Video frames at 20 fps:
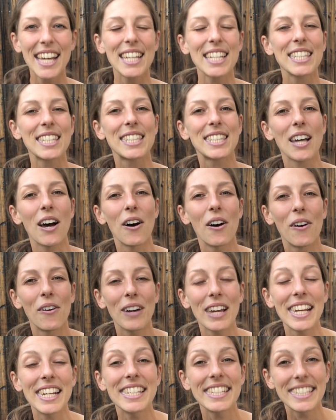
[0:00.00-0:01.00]
So
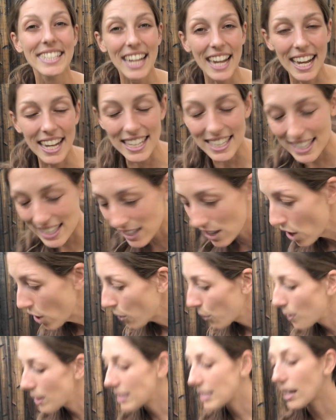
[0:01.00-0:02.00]
in dance,
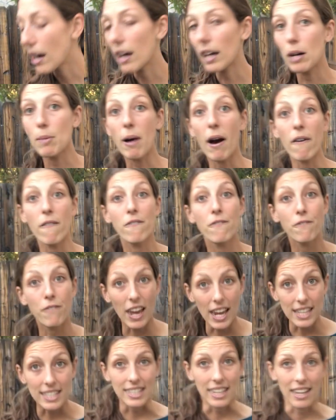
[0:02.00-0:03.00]
we talk about
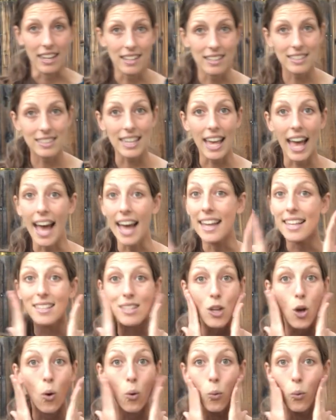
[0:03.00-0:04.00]
facings as
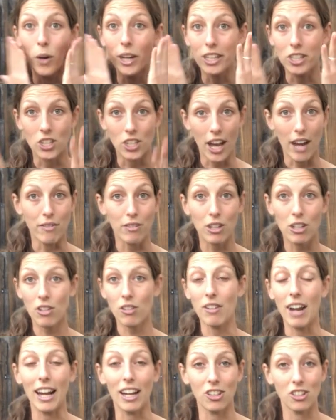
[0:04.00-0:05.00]
whichever
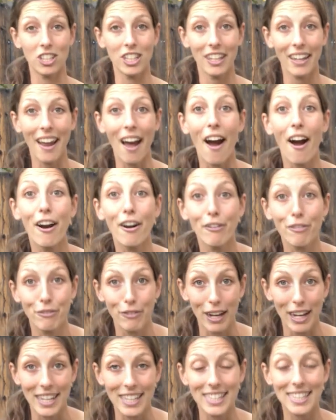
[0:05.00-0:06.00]
direction our
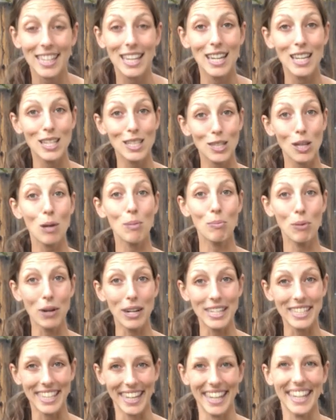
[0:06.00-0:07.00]
face is
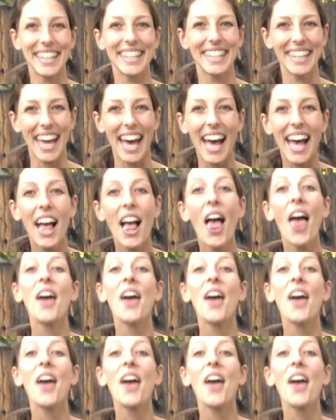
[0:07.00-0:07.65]
pointing, yeah?